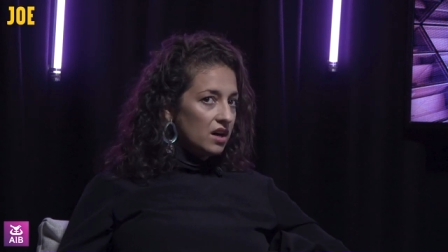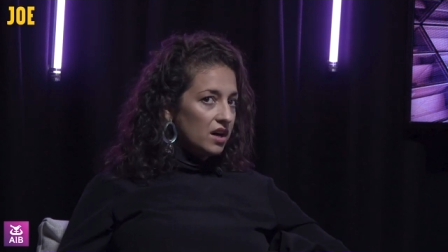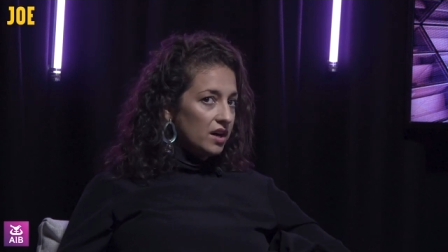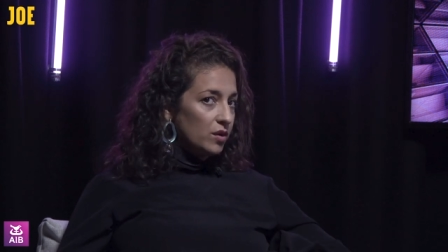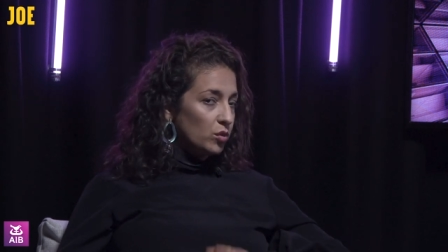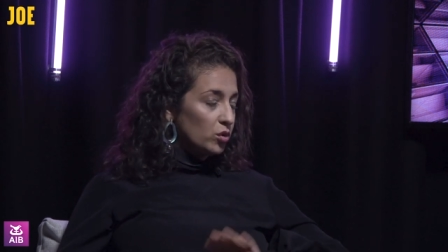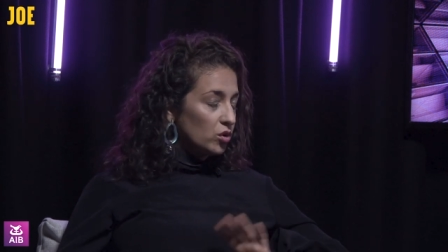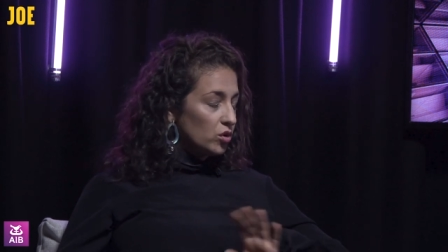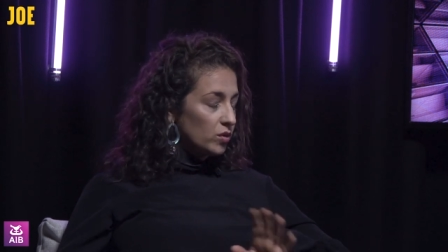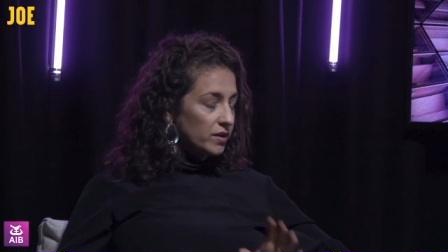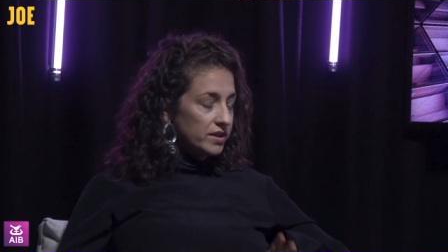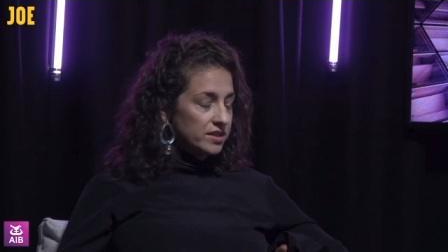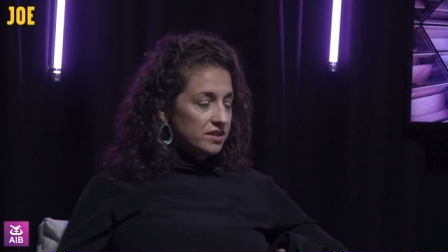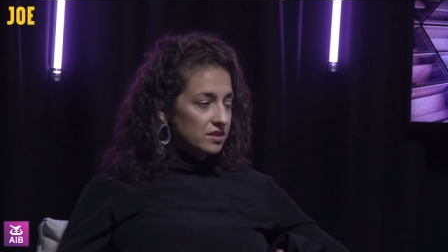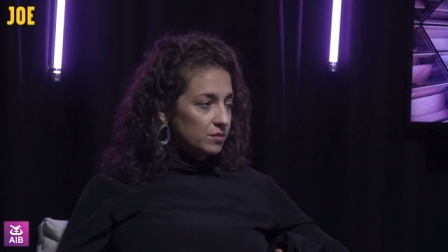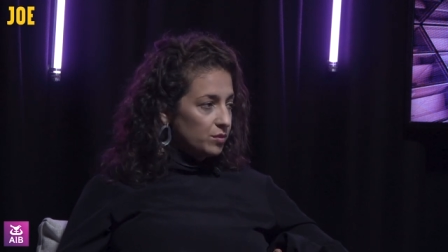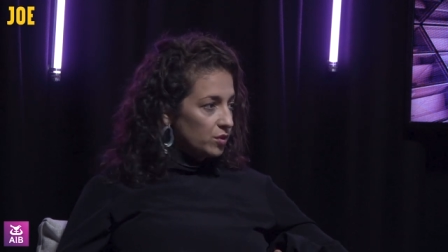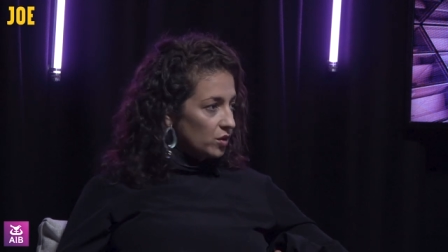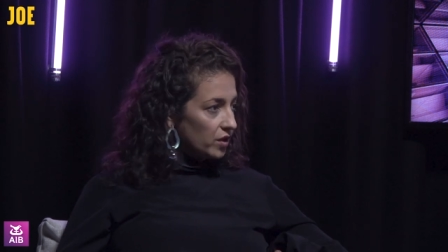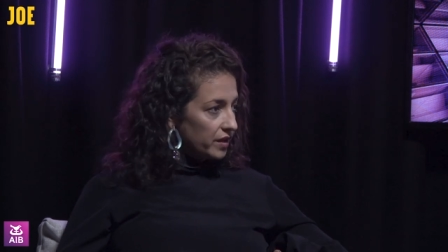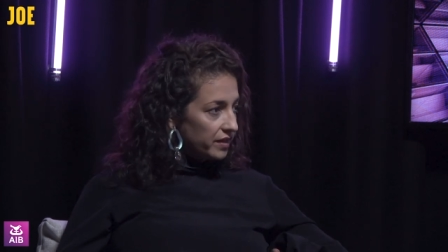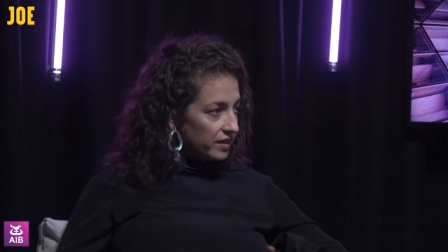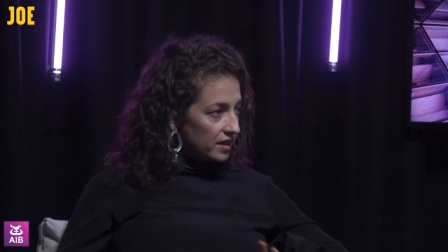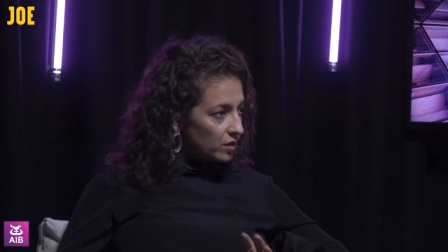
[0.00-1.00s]
I would always
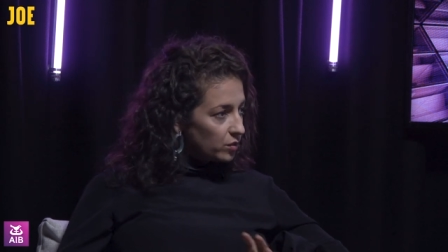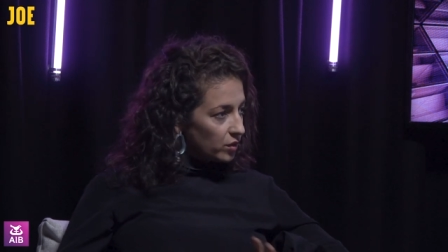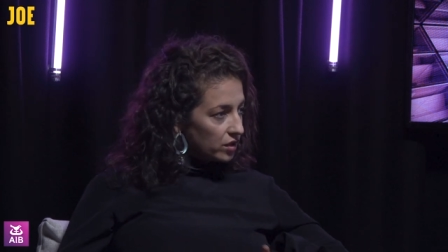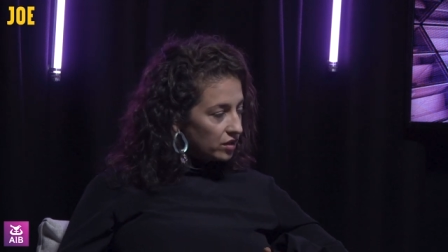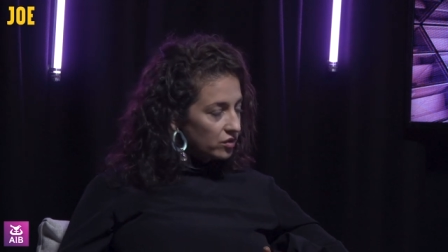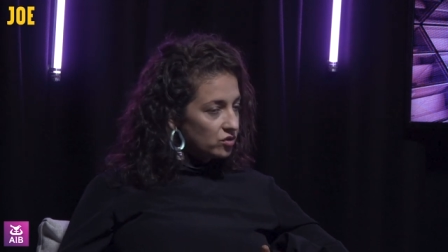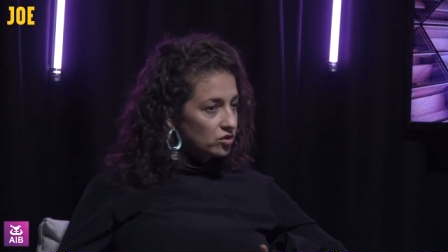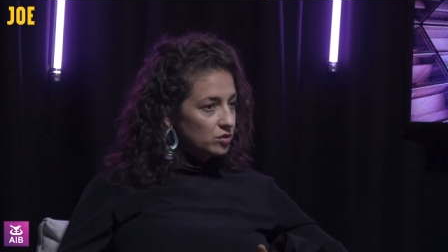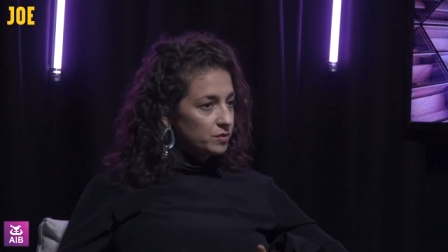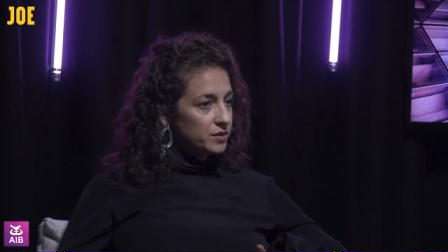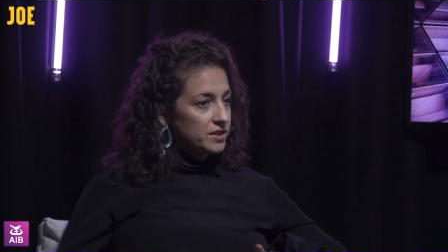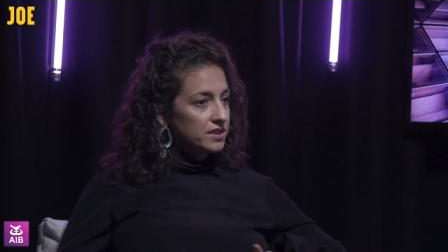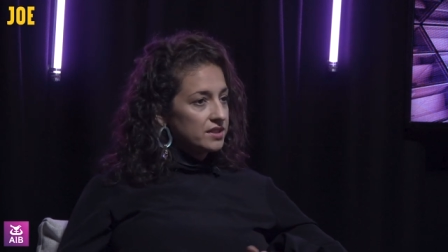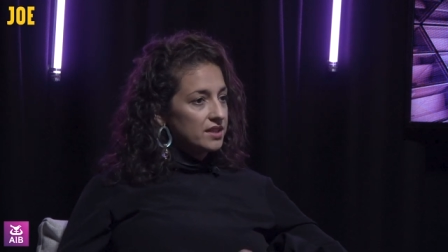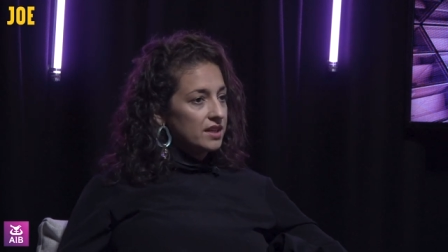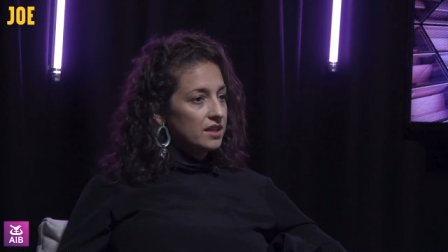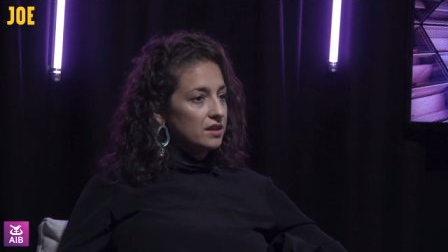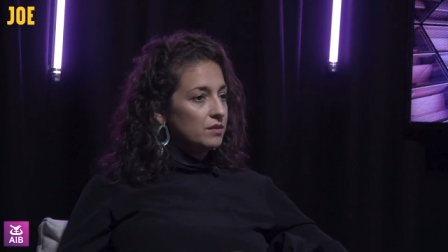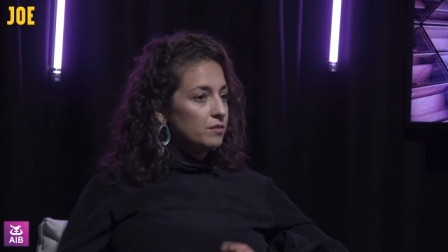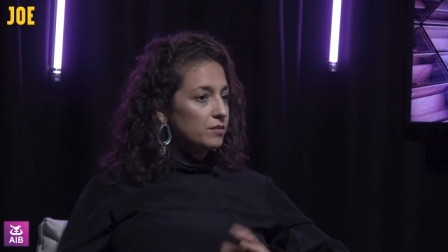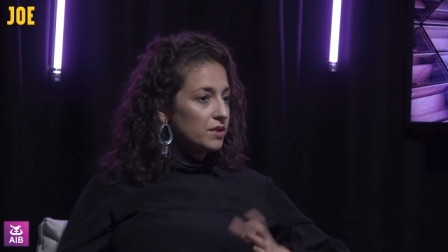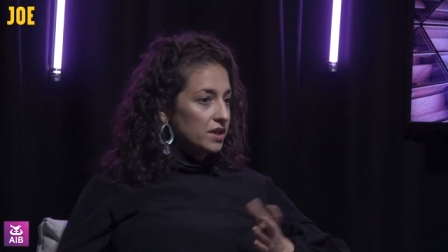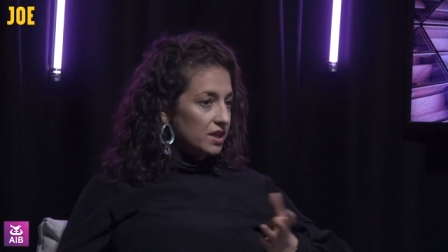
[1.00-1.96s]
support that 100%.